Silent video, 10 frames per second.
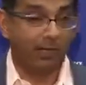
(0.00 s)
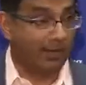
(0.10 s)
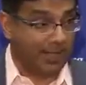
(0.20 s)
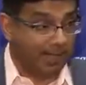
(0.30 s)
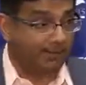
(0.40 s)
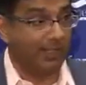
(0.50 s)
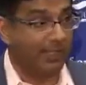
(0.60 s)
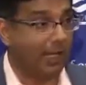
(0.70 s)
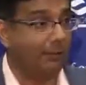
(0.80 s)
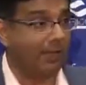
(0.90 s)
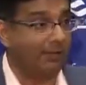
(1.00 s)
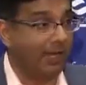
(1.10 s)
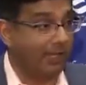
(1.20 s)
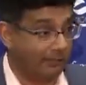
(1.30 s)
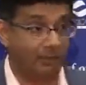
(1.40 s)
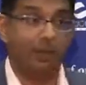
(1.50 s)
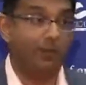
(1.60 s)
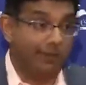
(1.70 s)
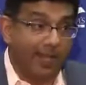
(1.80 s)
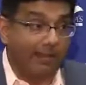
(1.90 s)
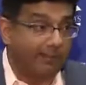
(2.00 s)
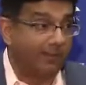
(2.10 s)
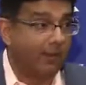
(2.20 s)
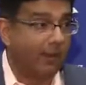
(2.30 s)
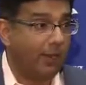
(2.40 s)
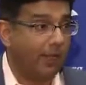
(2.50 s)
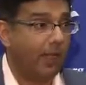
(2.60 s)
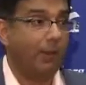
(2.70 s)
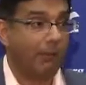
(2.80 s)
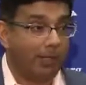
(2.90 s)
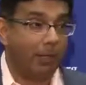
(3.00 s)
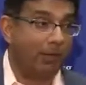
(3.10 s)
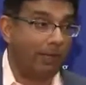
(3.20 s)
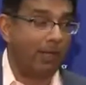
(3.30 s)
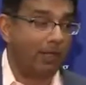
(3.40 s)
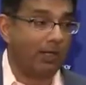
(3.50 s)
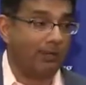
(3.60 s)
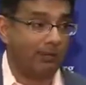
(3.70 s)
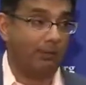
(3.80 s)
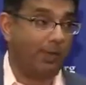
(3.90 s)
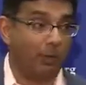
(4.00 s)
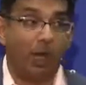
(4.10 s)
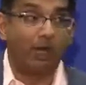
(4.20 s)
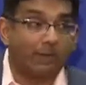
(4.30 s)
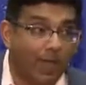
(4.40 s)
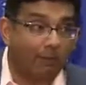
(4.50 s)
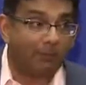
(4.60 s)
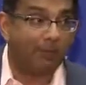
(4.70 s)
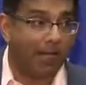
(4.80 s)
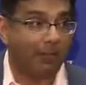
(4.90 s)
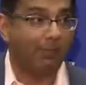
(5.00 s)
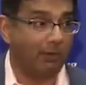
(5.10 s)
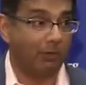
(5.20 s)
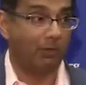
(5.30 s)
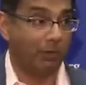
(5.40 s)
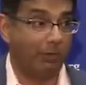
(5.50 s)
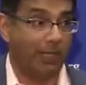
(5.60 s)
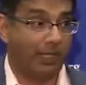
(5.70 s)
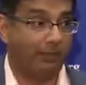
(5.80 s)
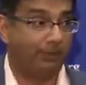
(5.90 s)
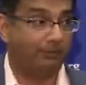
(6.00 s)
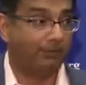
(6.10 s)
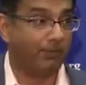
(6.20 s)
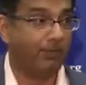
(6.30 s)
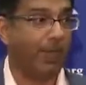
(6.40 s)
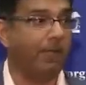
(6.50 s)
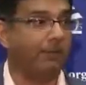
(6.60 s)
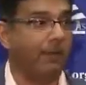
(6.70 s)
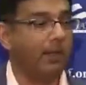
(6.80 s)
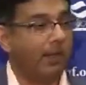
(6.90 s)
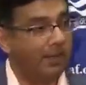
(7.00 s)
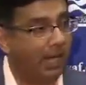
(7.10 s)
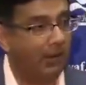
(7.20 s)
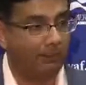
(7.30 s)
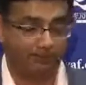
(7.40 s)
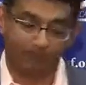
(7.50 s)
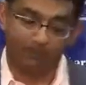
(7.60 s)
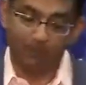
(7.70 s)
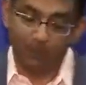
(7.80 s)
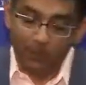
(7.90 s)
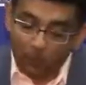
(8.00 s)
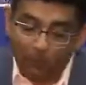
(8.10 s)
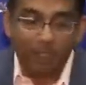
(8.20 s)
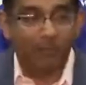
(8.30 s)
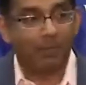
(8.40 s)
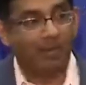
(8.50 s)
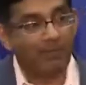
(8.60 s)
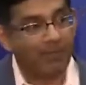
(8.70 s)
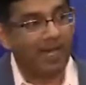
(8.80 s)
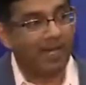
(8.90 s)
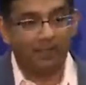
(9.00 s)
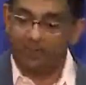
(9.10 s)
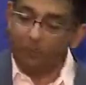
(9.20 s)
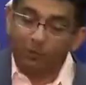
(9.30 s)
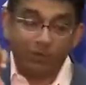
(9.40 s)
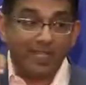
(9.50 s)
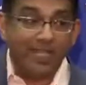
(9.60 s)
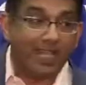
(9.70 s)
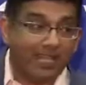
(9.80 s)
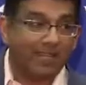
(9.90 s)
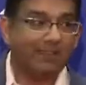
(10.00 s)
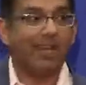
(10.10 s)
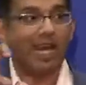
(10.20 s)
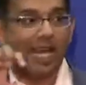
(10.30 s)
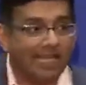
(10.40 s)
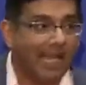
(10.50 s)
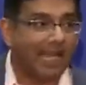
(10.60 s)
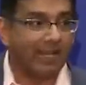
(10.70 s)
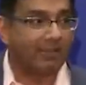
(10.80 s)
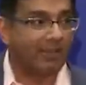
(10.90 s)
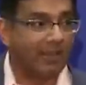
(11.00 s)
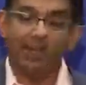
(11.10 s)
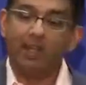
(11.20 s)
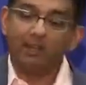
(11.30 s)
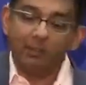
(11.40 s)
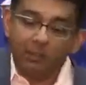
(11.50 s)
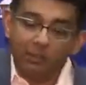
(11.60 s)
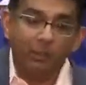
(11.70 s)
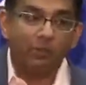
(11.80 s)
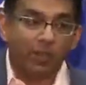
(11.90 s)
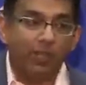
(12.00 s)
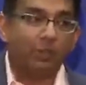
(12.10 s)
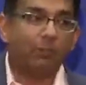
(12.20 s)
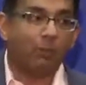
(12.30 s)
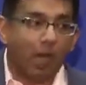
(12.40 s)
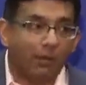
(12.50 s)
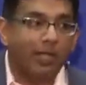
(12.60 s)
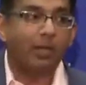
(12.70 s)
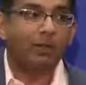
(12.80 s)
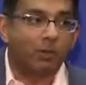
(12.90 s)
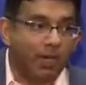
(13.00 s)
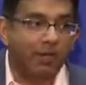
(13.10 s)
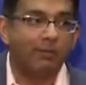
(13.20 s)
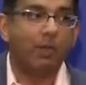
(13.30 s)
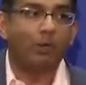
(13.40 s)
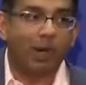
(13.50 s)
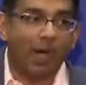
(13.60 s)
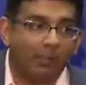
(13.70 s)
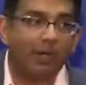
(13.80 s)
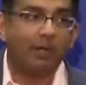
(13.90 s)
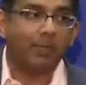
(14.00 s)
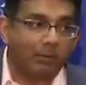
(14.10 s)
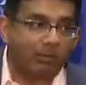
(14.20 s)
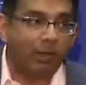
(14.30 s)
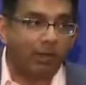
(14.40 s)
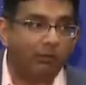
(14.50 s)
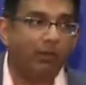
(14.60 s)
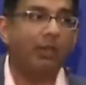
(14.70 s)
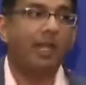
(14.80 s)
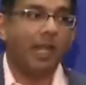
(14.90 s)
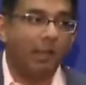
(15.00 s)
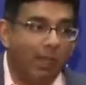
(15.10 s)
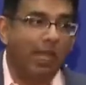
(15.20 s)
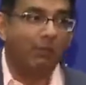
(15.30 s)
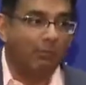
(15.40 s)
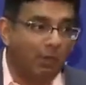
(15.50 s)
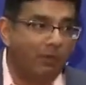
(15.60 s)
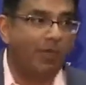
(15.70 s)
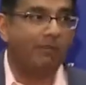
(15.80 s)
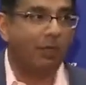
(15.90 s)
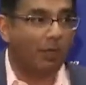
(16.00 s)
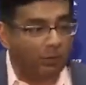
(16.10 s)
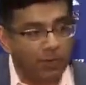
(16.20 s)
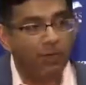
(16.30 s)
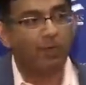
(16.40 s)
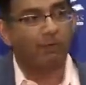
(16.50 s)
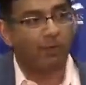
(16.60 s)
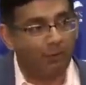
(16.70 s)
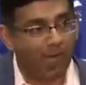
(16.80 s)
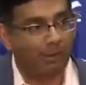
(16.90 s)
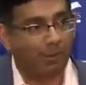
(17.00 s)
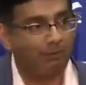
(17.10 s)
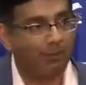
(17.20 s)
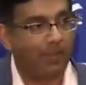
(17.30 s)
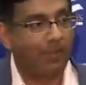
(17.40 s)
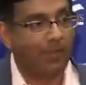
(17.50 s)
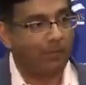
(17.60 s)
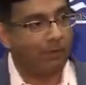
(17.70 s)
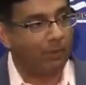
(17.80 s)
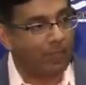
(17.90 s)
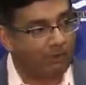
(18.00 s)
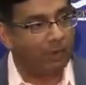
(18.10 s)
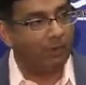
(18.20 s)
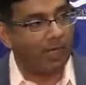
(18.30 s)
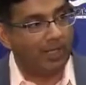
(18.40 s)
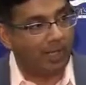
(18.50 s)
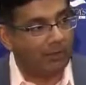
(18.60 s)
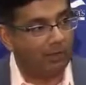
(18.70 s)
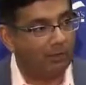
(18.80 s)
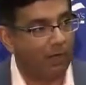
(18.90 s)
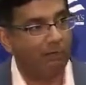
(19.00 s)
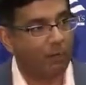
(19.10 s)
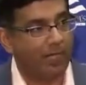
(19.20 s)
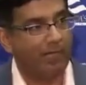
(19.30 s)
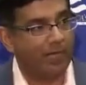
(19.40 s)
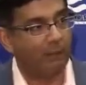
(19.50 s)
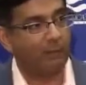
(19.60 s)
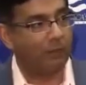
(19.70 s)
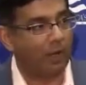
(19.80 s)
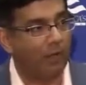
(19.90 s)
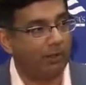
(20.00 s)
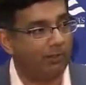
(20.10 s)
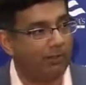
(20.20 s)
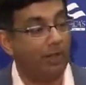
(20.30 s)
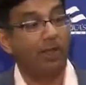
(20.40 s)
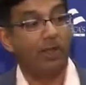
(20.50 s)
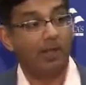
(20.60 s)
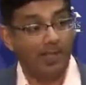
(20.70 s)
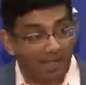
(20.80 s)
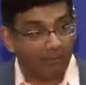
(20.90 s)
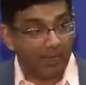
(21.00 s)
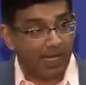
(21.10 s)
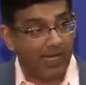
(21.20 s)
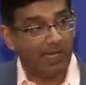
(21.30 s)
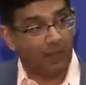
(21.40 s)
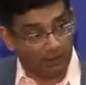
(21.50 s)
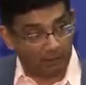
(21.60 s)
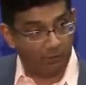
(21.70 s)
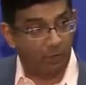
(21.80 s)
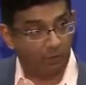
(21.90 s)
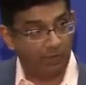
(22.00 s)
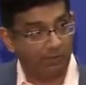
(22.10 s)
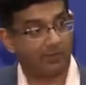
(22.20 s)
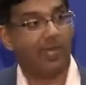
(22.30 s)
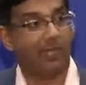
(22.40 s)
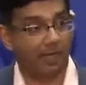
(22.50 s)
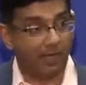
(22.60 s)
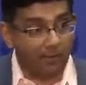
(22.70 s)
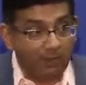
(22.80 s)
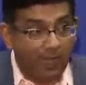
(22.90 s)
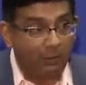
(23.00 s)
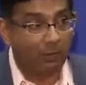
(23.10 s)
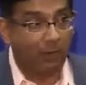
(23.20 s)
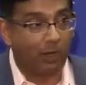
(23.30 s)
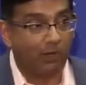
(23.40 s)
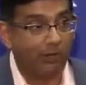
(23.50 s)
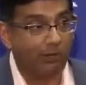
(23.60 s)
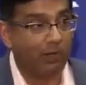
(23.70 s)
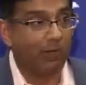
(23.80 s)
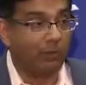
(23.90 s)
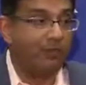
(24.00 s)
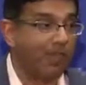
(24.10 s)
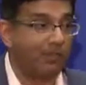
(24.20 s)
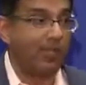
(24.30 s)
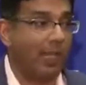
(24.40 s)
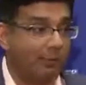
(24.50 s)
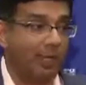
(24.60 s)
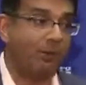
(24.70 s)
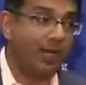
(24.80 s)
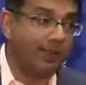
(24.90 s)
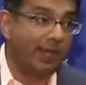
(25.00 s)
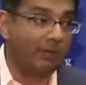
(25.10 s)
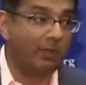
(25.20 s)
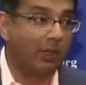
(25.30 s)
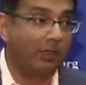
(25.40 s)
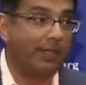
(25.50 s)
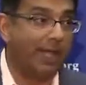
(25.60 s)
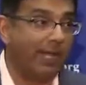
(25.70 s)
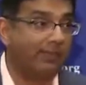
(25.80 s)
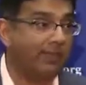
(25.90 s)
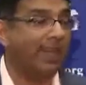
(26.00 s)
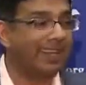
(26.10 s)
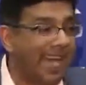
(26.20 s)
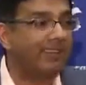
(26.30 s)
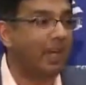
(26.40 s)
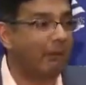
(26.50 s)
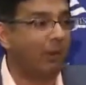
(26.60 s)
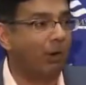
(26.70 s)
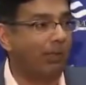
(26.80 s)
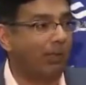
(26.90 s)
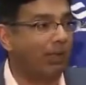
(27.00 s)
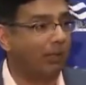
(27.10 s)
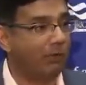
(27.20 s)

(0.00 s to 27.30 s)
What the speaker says: Did I exceed campaign finance laws? Yes. But no American has ever been locked up for 8 months for doing it. Right? Now, when you open up my file, you see in it, highlighted, D'Souza is a prominent critic of the Obama administration and made a movie very critical of Obama. And so even though my case involved $20,000, the FBI on its own assigned $100,000 to investigate my $20,000 case. That's abnormal.